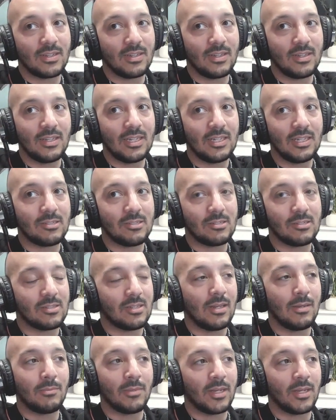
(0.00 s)
It just
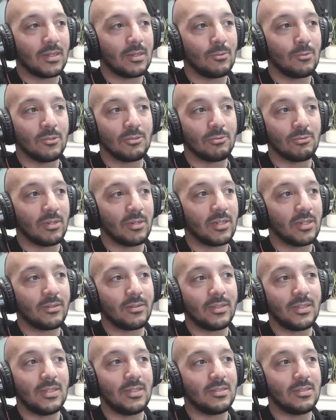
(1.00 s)
seemed like it was
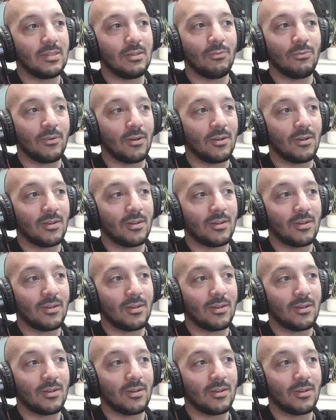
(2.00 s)
real easy for her.